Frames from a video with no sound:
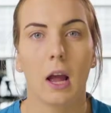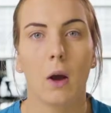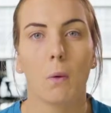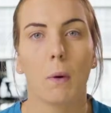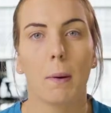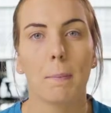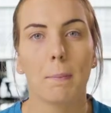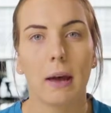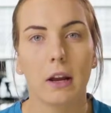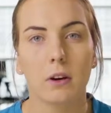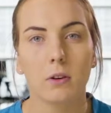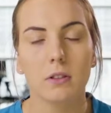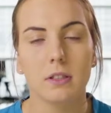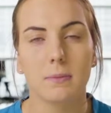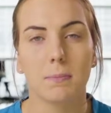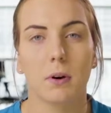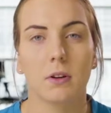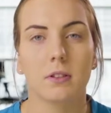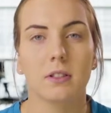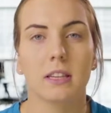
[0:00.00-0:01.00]
When metals
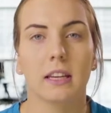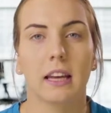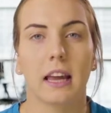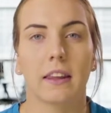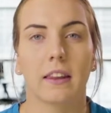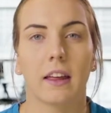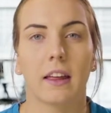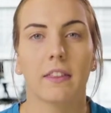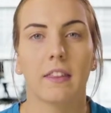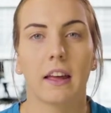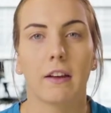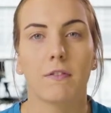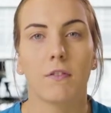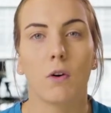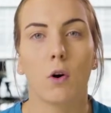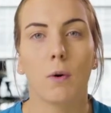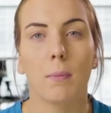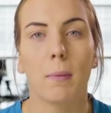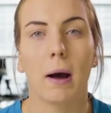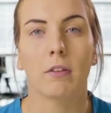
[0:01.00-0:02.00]
bond together, they
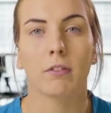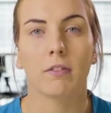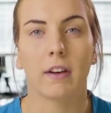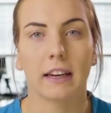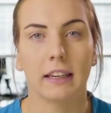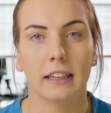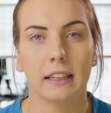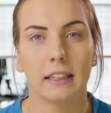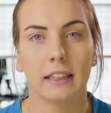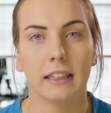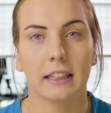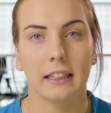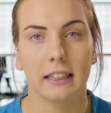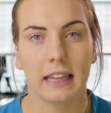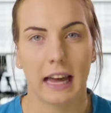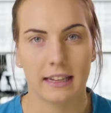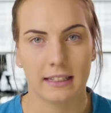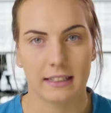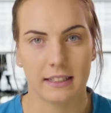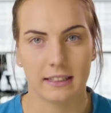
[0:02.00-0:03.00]
form a regular
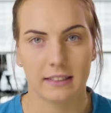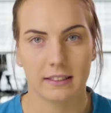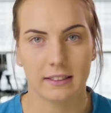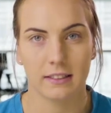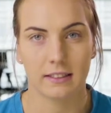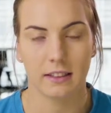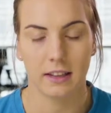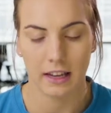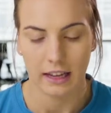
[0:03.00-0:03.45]
lattice.